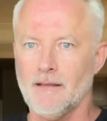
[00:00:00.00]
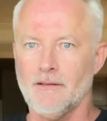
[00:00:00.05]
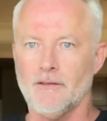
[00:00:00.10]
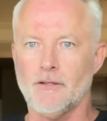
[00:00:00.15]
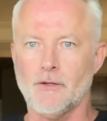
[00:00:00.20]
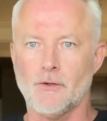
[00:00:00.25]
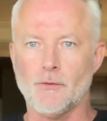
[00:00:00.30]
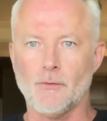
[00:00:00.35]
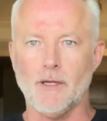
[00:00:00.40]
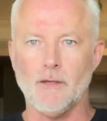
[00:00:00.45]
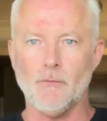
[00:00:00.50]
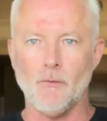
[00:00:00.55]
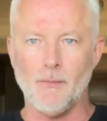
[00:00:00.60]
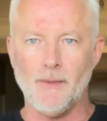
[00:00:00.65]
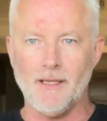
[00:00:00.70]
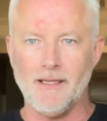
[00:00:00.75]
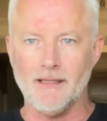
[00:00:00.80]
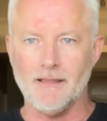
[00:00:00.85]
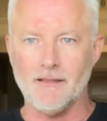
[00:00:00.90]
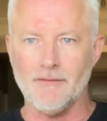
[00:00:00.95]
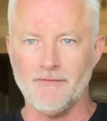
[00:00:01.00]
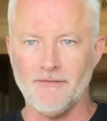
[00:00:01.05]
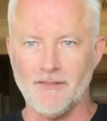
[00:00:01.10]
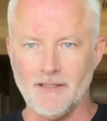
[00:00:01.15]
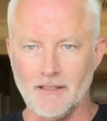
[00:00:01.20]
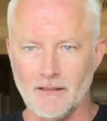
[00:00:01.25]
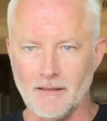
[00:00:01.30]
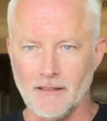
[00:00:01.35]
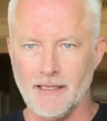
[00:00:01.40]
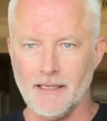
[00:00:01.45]
The grid will begin to
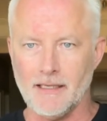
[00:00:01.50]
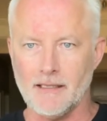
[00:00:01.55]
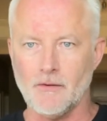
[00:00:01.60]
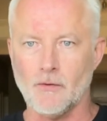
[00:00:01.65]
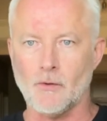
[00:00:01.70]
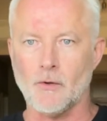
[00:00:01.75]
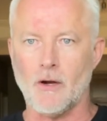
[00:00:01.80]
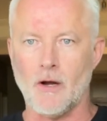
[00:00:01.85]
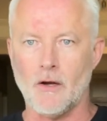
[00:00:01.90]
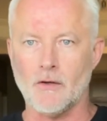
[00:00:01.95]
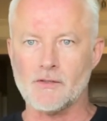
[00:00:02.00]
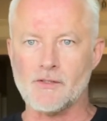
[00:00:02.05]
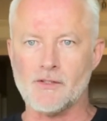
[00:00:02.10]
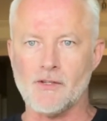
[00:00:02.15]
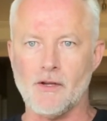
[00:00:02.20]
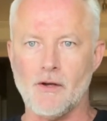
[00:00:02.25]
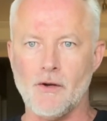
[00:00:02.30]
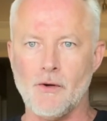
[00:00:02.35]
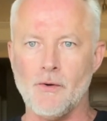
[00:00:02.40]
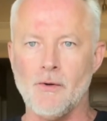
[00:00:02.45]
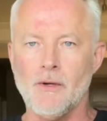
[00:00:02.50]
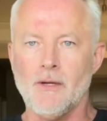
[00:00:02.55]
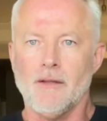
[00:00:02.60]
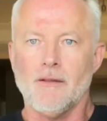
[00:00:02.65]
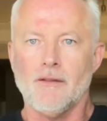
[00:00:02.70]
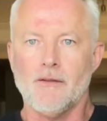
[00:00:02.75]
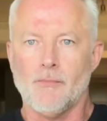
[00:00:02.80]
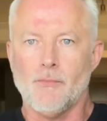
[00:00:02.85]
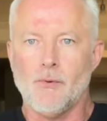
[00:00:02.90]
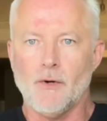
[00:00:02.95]
fill in, or also
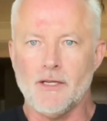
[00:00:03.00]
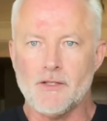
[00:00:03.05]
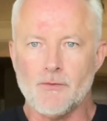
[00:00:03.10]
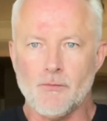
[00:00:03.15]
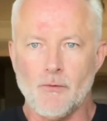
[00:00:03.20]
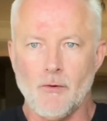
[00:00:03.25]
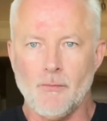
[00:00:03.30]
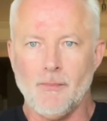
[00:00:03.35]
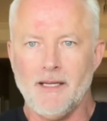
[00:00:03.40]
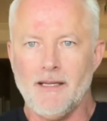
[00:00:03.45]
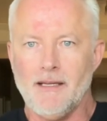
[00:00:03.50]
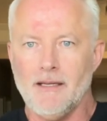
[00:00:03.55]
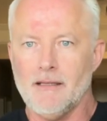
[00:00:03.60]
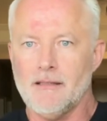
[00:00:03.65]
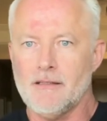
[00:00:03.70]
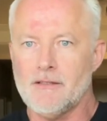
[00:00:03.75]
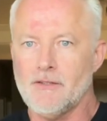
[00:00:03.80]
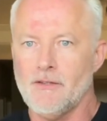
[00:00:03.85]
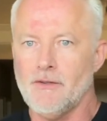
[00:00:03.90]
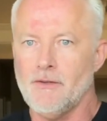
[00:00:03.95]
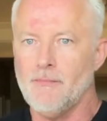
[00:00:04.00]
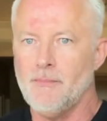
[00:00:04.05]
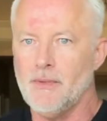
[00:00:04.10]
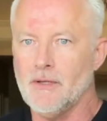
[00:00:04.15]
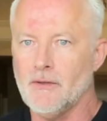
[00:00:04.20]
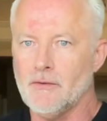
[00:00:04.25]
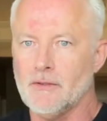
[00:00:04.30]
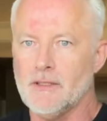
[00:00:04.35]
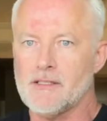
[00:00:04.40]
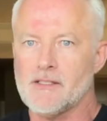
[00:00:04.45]
the bridge will begin to
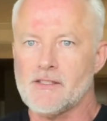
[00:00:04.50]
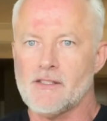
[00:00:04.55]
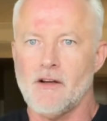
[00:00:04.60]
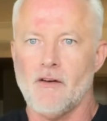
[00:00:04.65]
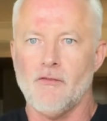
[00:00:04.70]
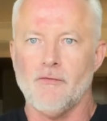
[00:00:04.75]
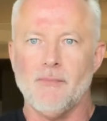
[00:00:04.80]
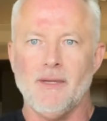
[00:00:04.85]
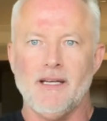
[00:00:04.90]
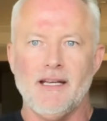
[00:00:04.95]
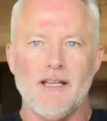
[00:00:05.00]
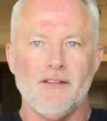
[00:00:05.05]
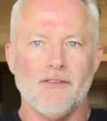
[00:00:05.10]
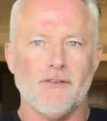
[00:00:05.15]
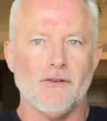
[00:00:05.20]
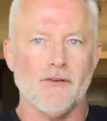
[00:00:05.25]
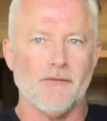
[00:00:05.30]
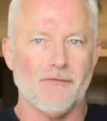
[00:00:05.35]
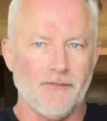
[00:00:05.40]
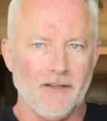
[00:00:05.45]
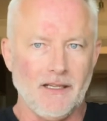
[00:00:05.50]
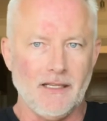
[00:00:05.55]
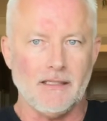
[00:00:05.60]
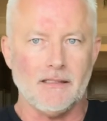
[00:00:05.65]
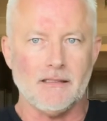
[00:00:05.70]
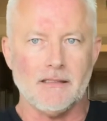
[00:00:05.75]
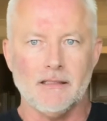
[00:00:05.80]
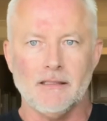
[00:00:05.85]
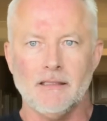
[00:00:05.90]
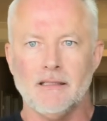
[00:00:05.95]
build itself beneath your
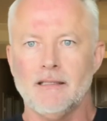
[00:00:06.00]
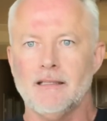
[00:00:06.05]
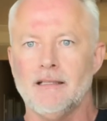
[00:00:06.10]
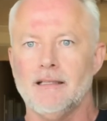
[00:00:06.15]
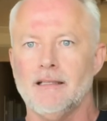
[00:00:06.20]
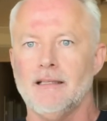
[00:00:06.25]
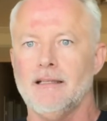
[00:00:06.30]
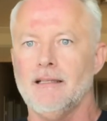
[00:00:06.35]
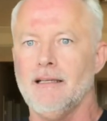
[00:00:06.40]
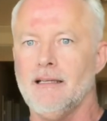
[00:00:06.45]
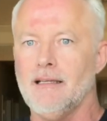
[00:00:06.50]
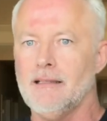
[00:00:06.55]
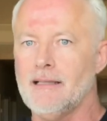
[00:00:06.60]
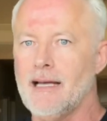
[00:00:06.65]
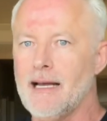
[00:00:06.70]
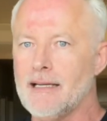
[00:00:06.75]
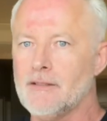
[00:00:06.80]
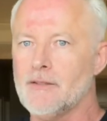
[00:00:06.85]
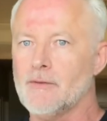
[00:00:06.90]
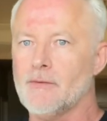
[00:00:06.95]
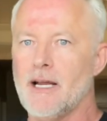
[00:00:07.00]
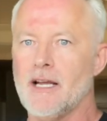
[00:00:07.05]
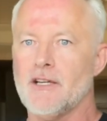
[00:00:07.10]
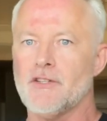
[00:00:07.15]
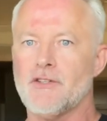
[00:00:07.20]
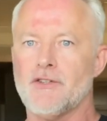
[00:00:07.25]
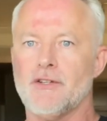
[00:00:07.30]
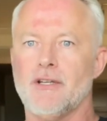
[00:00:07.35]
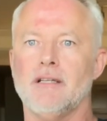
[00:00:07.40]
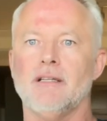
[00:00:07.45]
feet in that
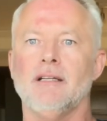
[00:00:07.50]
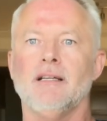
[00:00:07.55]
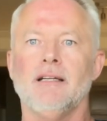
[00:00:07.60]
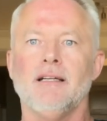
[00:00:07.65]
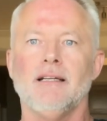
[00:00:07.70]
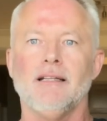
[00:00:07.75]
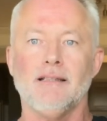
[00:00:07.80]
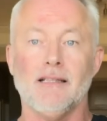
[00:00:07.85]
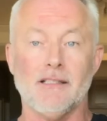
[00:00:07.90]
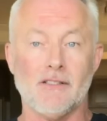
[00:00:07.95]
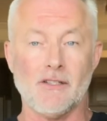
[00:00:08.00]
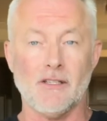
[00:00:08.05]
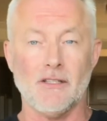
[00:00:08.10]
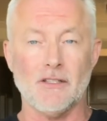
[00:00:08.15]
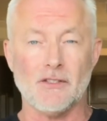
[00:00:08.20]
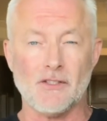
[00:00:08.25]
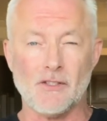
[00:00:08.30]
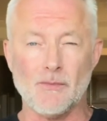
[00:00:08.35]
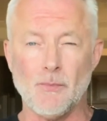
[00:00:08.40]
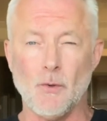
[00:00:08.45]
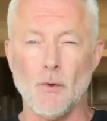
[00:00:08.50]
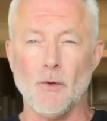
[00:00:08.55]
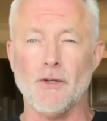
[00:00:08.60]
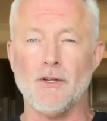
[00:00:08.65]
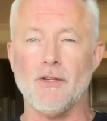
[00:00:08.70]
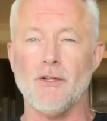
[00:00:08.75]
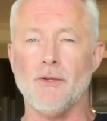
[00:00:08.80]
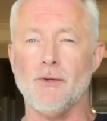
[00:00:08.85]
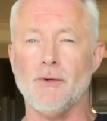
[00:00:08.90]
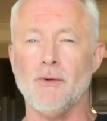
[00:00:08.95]
direction that's going to support
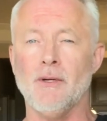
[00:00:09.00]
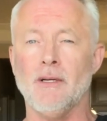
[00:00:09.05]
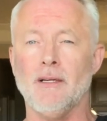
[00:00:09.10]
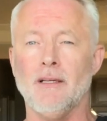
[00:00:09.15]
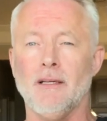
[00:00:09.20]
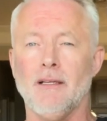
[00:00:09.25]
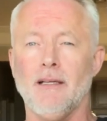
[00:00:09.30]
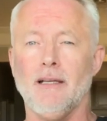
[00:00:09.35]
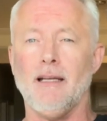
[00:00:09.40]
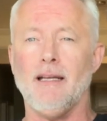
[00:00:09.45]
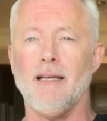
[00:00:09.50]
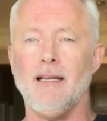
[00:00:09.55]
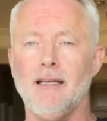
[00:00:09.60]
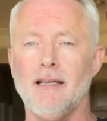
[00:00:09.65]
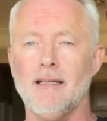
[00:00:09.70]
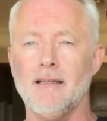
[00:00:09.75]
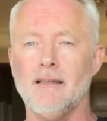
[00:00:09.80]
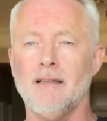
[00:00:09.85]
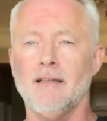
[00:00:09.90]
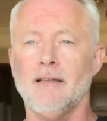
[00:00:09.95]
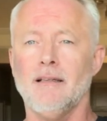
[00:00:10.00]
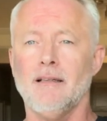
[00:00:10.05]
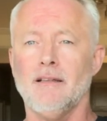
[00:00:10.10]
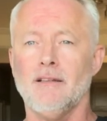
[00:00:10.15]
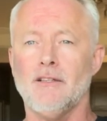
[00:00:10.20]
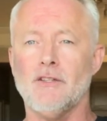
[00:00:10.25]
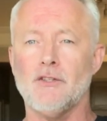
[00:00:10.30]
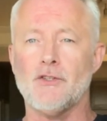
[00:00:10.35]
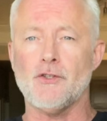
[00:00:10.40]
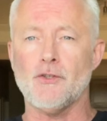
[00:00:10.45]
you in
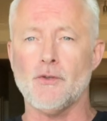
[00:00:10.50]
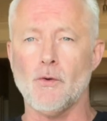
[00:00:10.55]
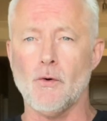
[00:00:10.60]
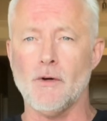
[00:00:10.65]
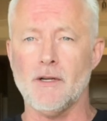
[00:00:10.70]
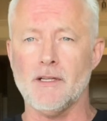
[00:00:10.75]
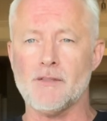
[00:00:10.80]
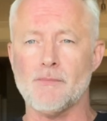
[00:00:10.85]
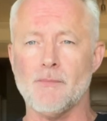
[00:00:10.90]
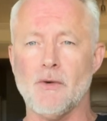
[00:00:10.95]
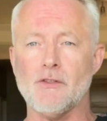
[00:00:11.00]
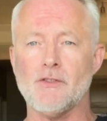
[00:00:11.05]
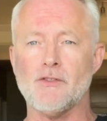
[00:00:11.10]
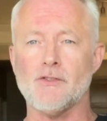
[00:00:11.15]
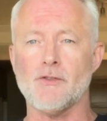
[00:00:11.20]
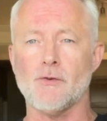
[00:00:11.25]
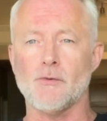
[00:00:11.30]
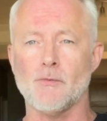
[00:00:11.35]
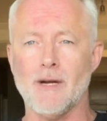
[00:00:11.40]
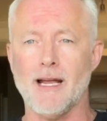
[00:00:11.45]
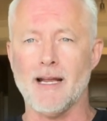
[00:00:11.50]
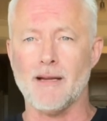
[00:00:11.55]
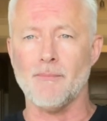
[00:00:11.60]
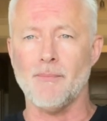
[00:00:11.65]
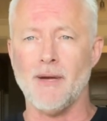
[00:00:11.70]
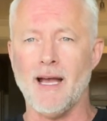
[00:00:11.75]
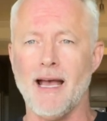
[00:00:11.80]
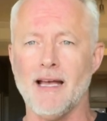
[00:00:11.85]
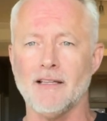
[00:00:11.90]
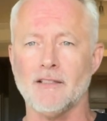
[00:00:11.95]
the shortest, most
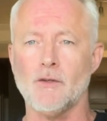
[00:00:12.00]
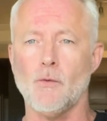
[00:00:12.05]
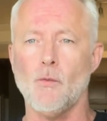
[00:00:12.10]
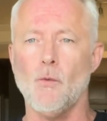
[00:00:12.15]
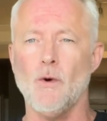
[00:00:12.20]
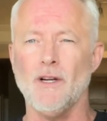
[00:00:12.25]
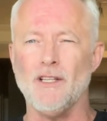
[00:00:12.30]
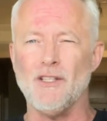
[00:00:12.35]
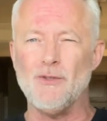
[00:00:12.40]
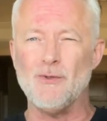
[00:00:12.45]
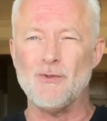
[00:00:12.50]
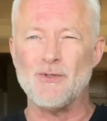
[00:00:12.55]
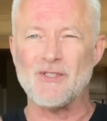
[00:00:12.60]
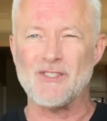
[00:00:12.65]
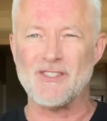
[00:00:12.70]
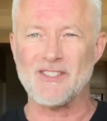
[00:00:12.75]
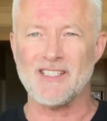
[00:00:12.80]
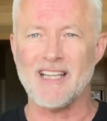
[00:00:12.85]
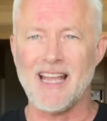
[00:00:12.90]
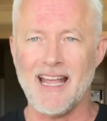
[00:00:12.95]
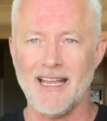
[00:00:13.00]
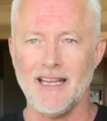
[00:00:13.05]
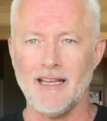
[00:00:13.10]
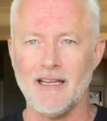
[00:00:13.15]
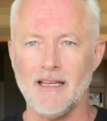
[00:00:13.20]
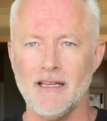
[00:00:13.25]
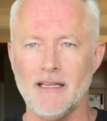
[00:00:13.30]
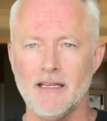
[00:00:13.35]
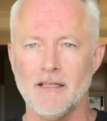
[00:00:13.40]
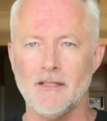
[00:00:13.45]
direct path to what you
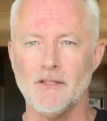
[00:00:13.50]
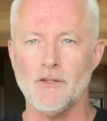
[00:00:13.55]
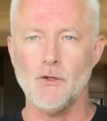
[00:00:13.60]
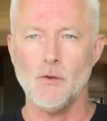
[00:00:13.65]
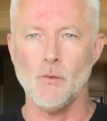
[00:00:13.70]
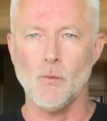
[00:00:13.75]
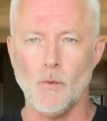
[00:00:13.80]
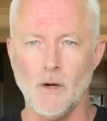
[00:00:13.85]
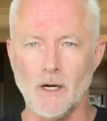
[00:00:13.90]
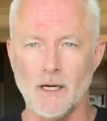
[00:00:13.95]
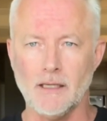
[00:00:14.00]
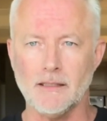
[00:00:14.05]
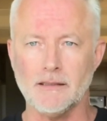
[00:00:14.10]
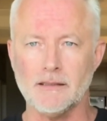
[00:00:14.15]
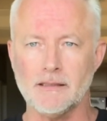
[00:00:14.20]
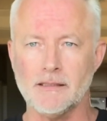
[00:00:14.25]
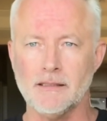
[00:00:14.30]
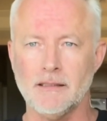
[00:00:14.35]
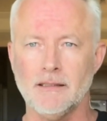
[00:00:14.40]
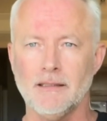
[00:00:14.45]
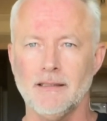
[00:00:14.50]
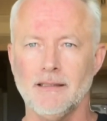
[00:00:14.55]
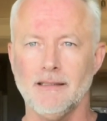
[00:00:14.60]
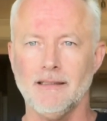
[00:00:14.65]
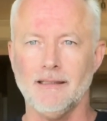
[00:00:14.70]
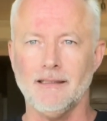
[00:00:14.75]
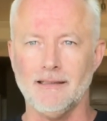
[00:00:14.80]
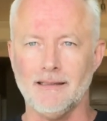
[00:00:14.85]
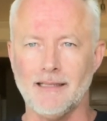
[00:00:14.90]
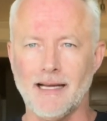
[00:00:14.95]
say you want
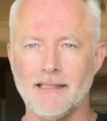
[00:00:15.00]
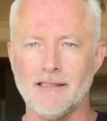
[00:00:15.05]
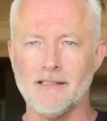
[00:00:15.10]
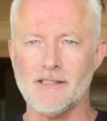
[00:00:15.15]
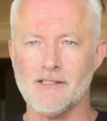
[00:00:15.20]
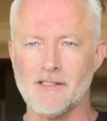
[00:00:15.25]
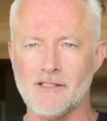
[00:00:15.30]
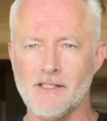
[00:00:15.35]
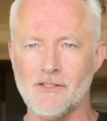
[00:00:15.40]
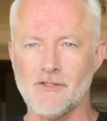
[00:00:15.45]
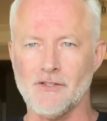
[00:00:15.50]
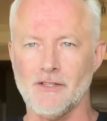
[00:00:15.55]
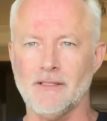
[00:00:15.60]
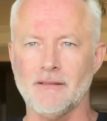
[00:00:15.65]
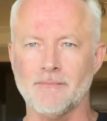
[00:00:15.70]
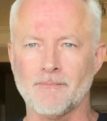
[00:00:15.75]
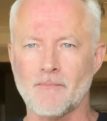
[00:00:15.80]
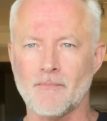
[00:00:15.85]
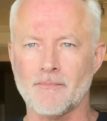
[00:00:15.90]
in that decision.